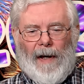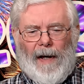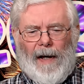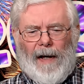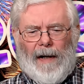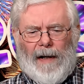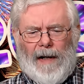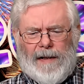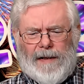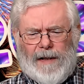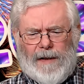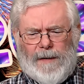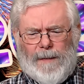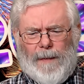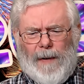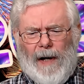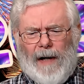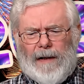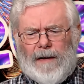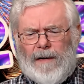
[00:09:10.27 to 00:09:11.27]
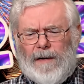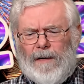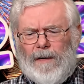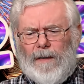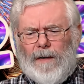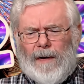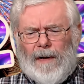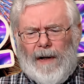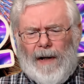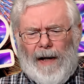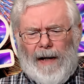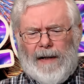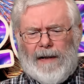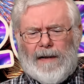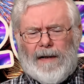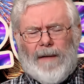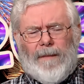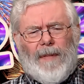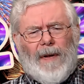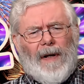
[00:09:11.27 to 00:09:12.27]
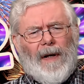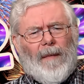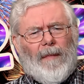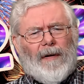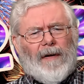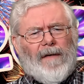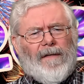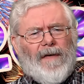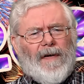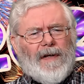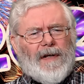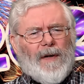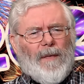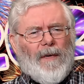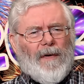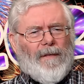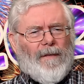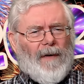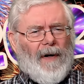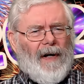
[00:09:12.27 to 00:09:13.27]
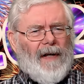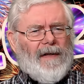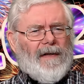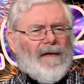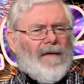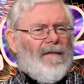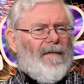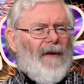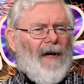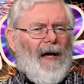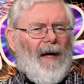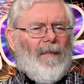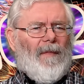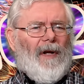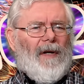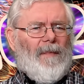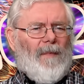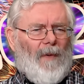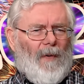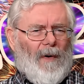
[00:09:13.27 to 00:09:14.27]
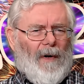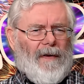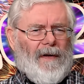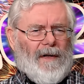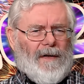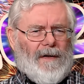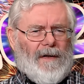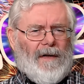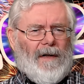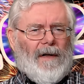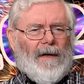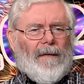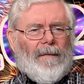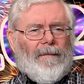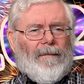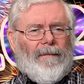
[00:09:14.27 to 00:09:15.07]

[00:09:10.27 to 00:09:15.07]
And I suspect you'd like to be able to visit with friends and family more this year.